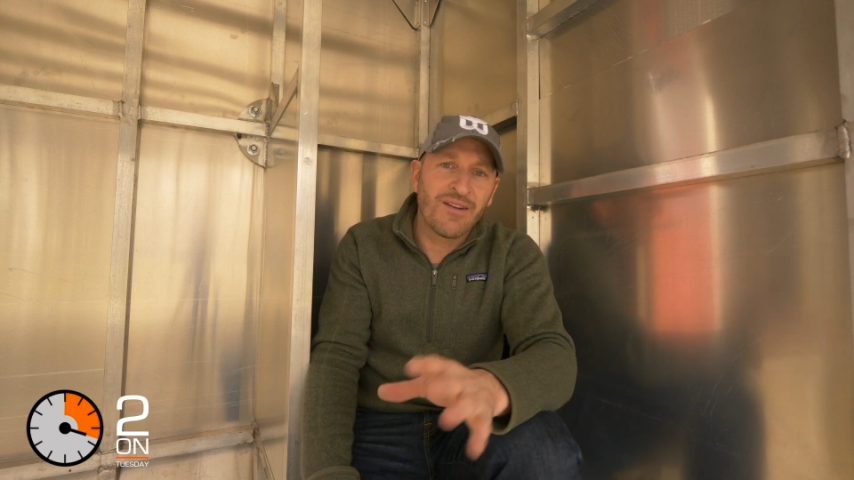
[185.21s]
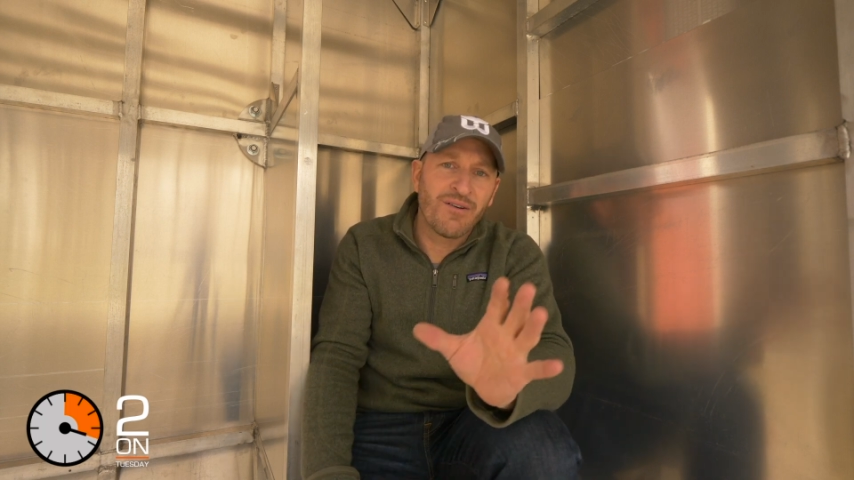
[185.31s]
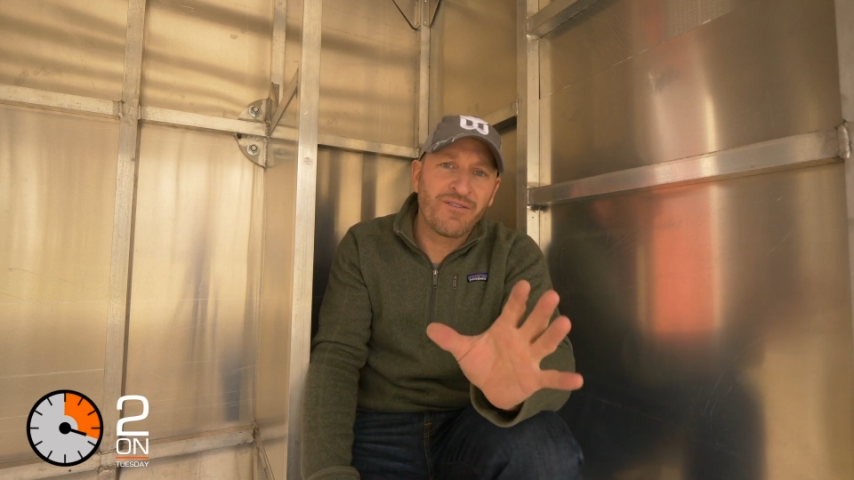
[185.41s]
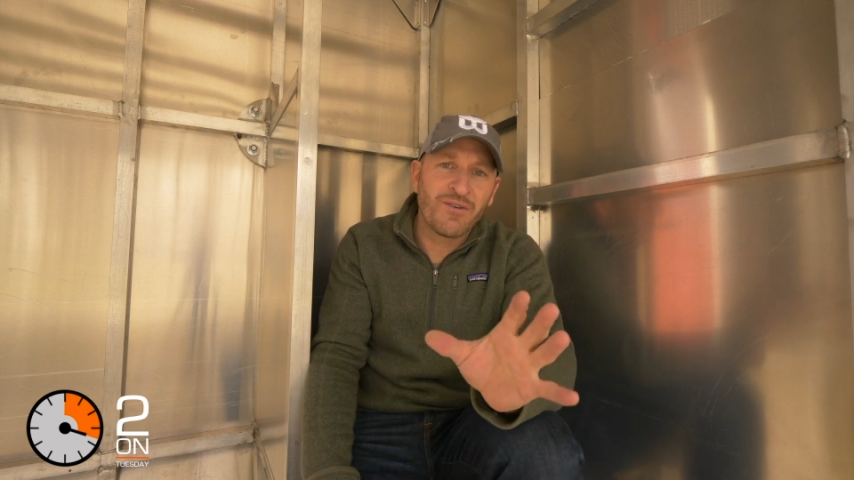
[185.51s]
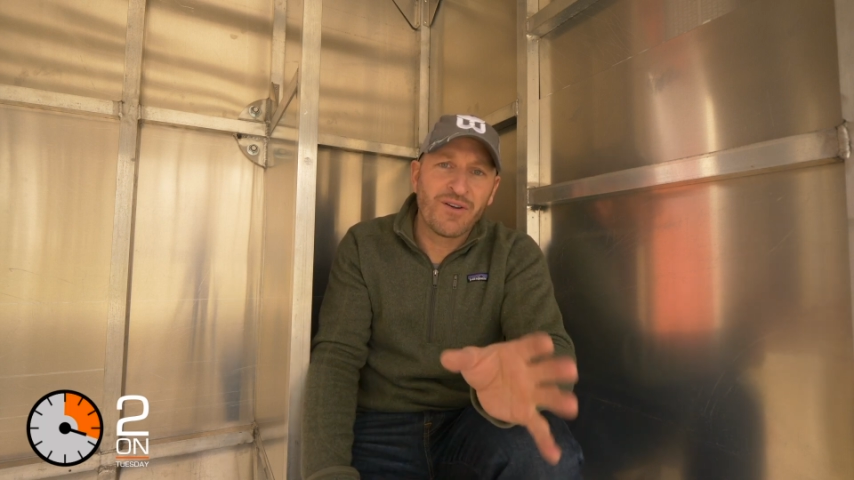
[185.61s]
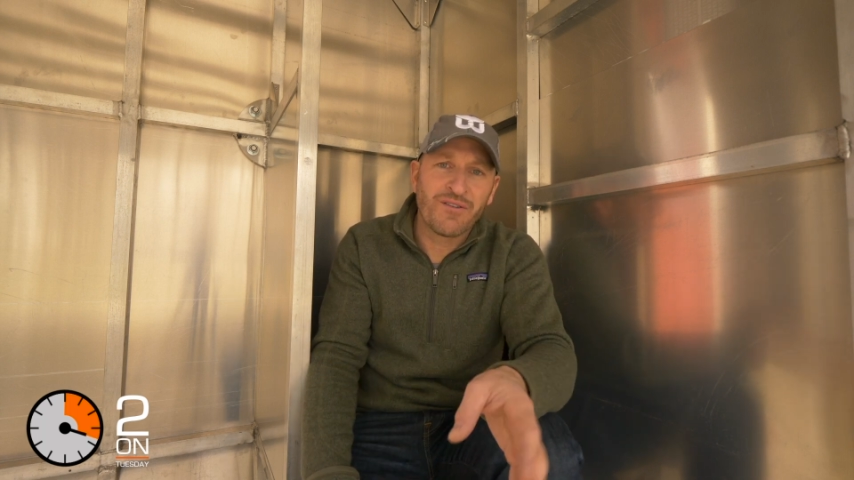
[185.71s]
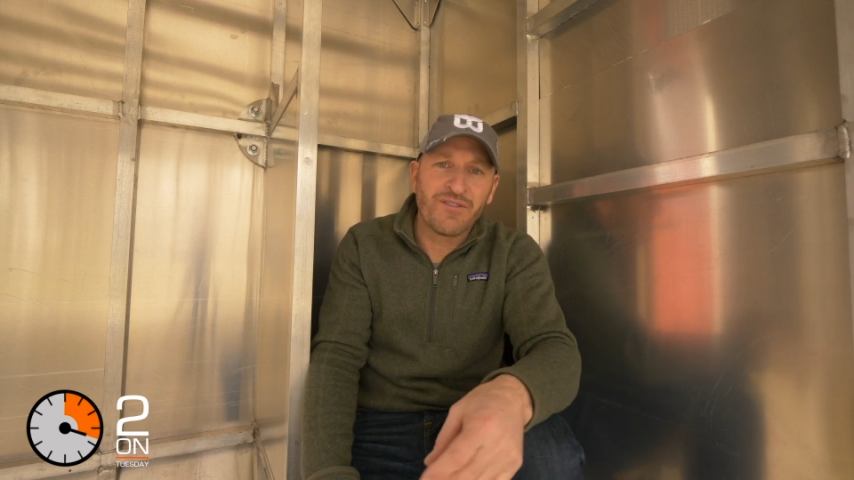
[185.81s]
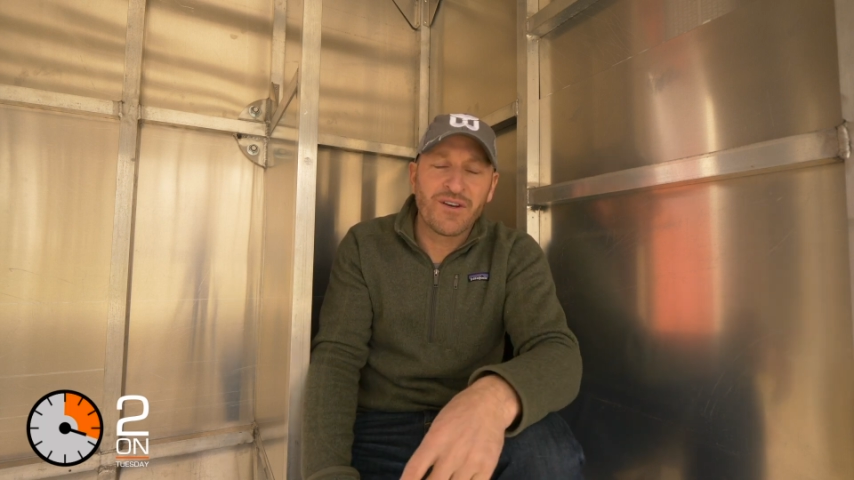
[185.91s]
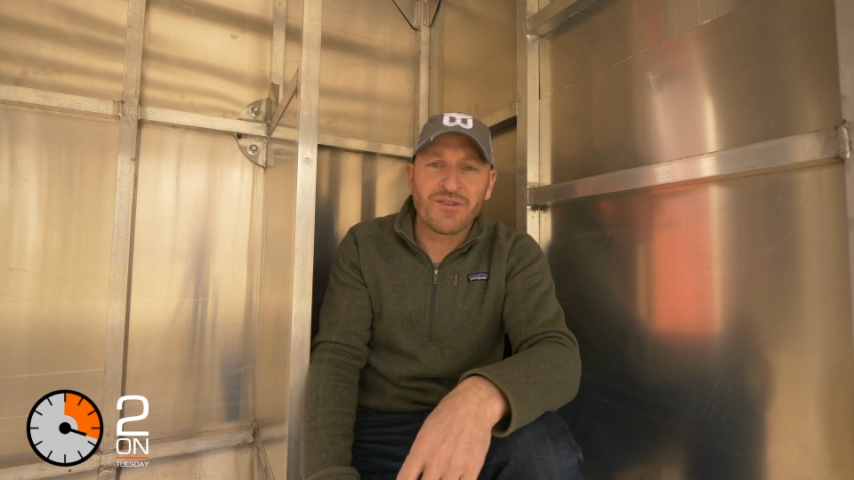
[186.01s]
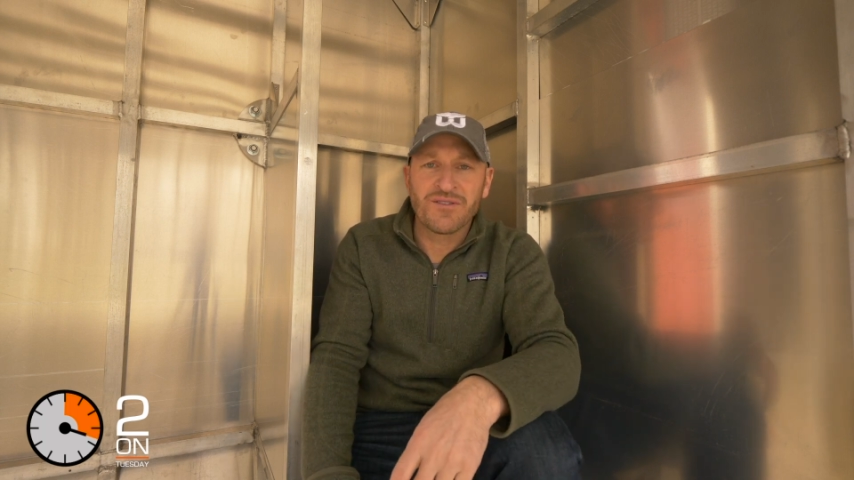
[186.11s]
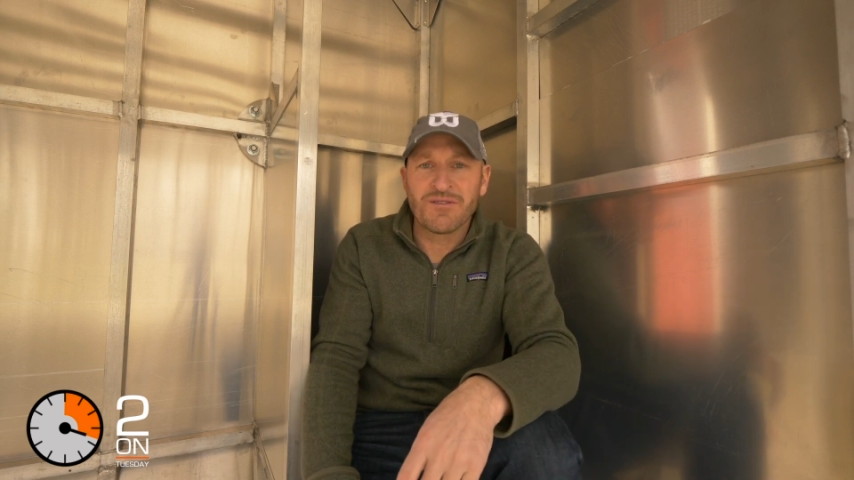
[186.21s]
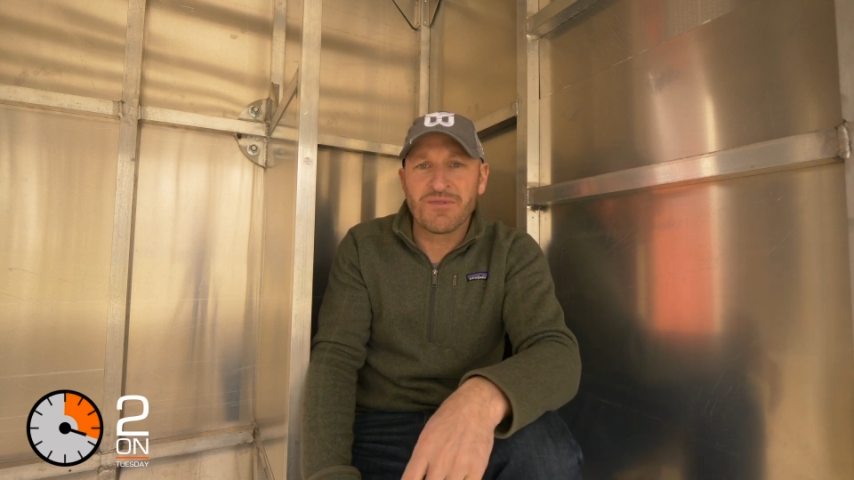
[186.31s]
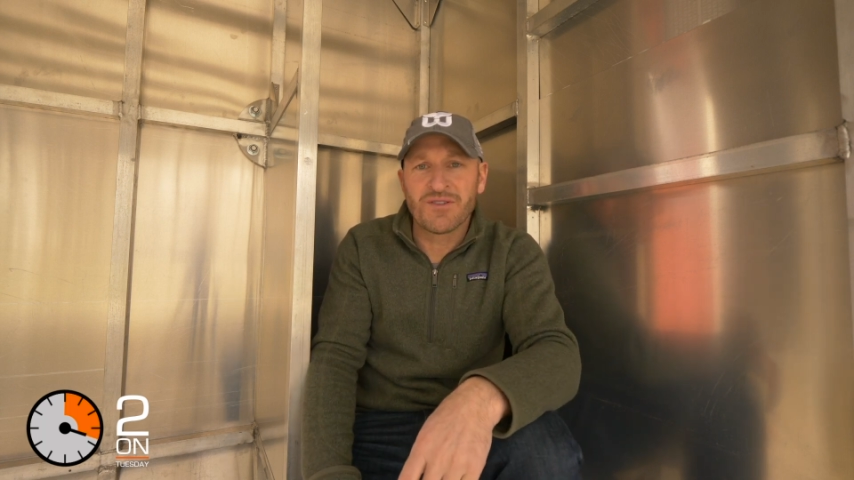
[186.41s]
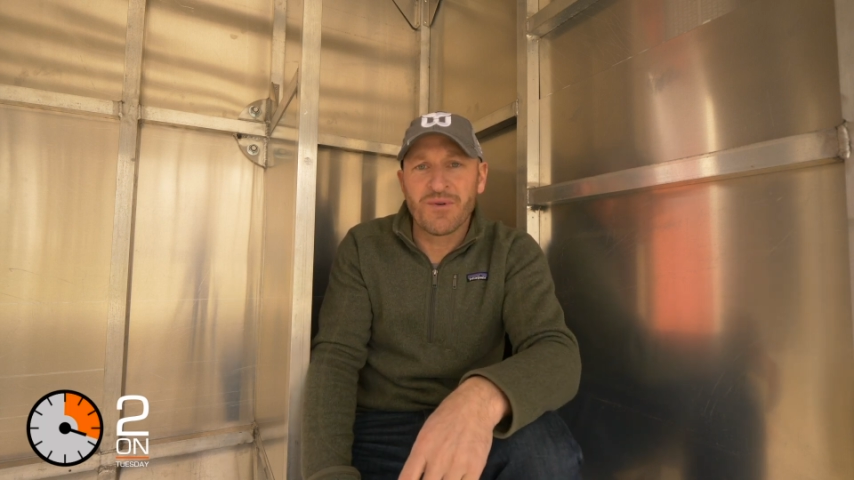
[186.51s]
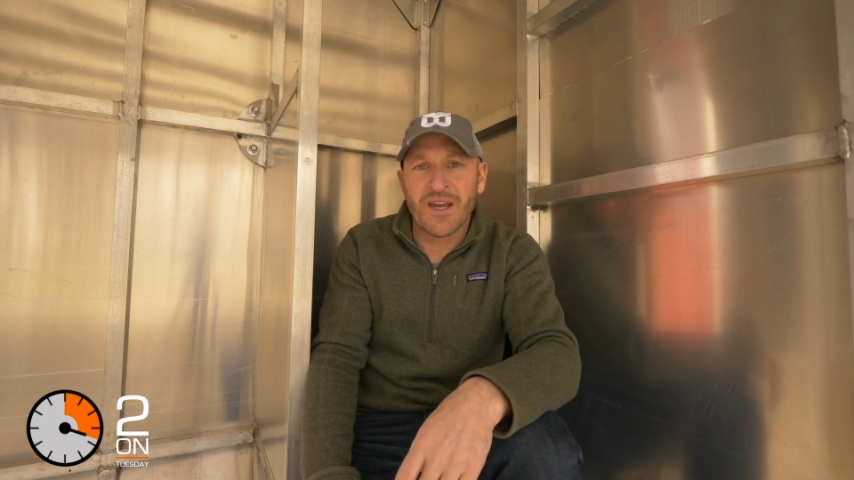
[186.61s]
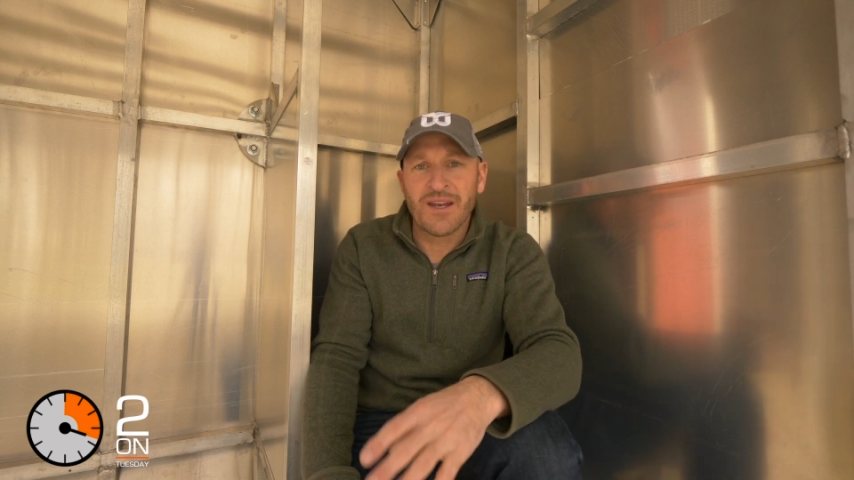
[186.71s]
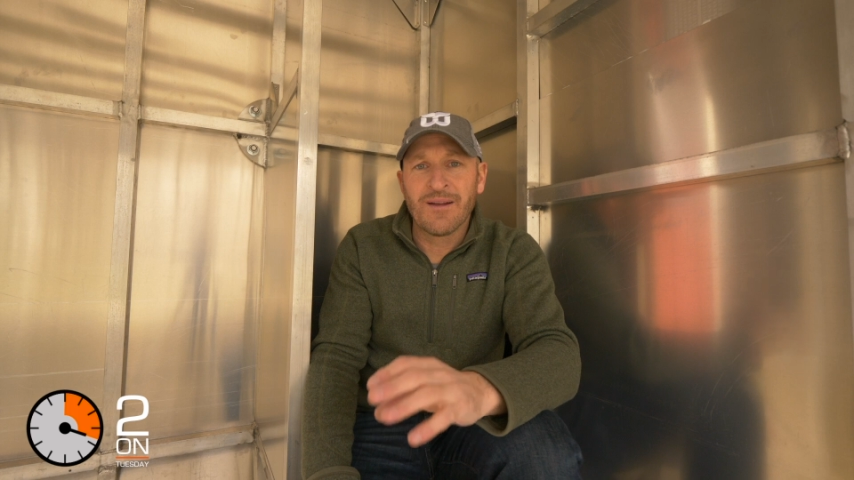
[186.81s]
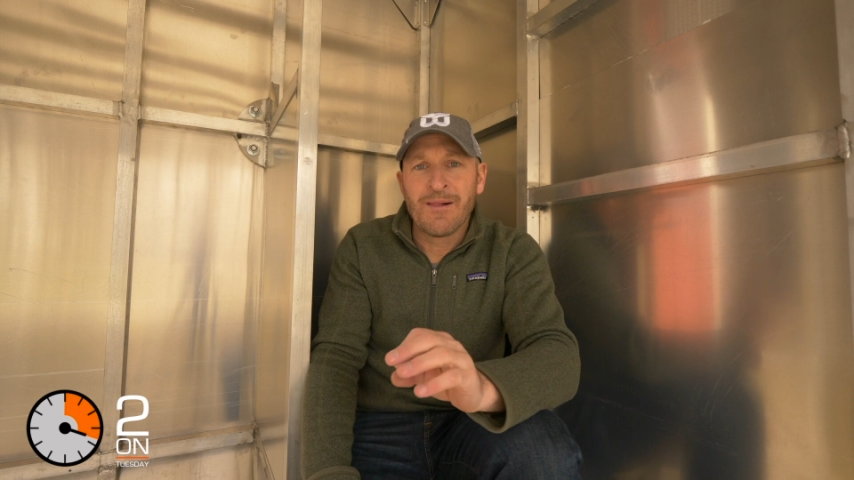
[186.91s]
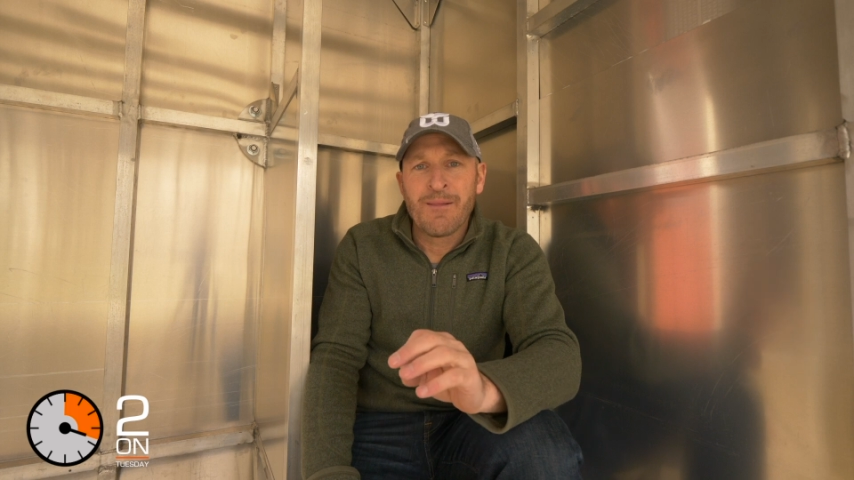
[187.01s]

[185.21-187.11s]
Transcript: you know, a few other vehicles in between.